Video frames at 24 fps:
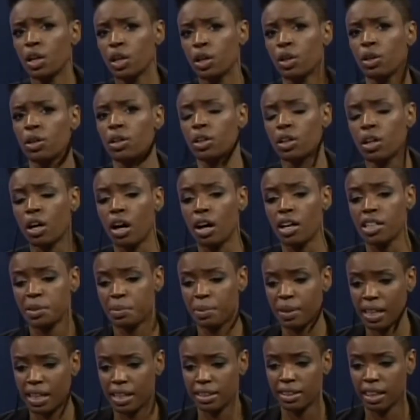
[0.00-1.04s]
good cause,
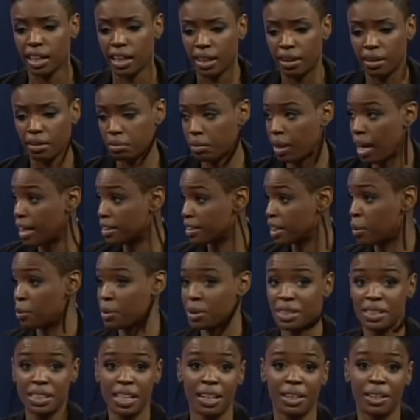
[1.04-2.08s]
because as I
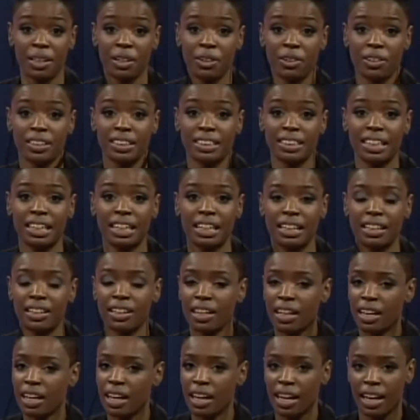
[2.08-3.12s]
was telling Christine,